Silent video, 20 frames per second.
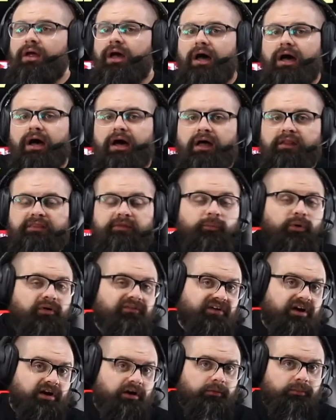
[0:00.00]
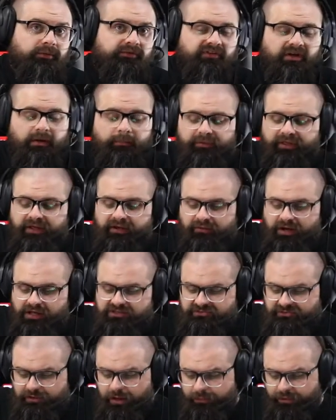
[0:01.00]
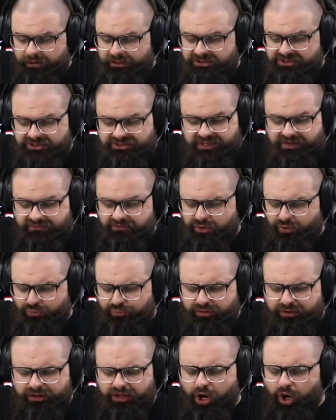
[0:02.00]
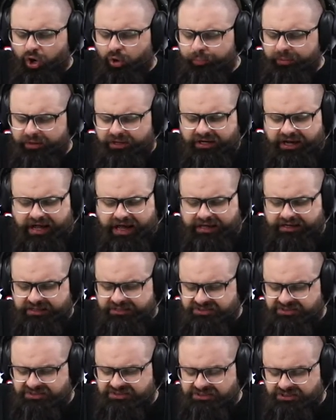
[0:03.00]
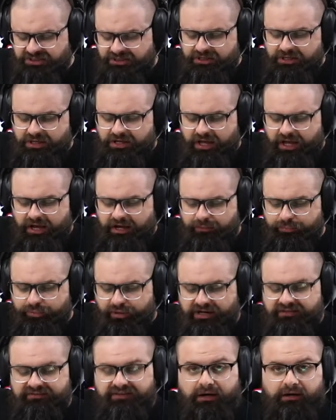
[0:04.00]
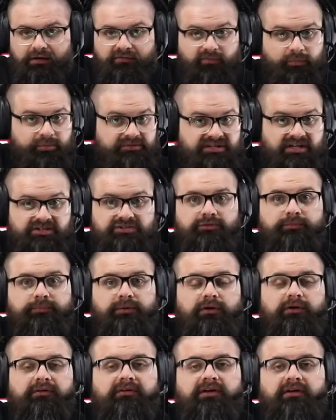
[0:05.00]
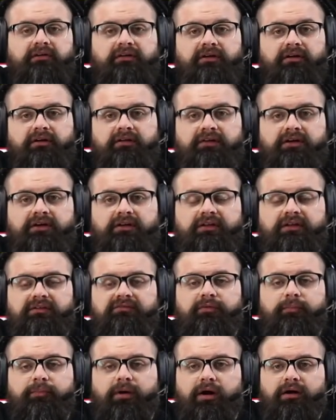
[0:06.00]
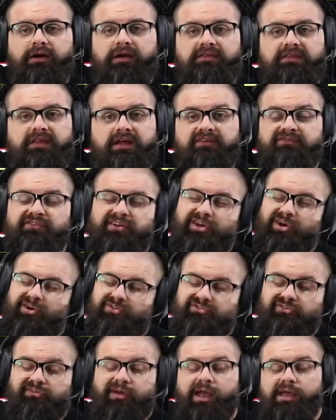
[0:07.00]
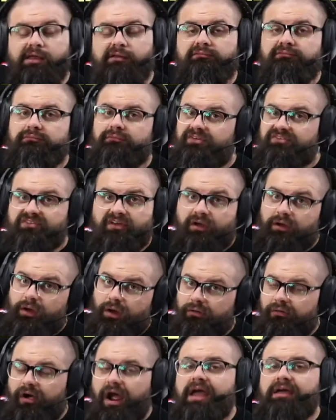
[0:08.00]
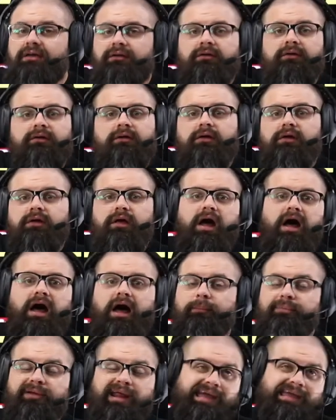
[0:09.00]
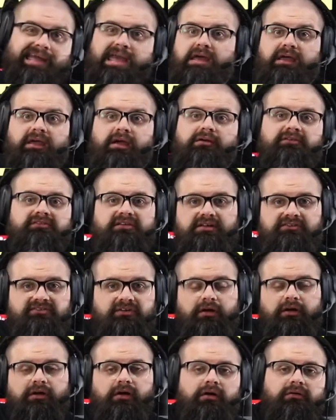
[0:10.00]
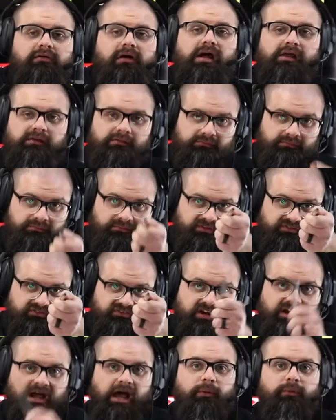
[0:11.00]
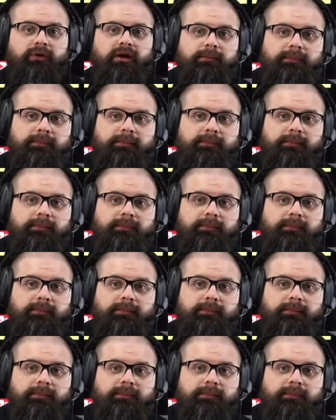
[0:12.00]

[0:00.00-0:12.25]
uh, the more variables at play, right? So I'm going to just give you a really open and honest uh, breakdown of a potential BRRRR deal here in the Cleveland market that if it goes great, it's going to go great. Uh, but I can't guarantee it's going to go great. Let's check out what I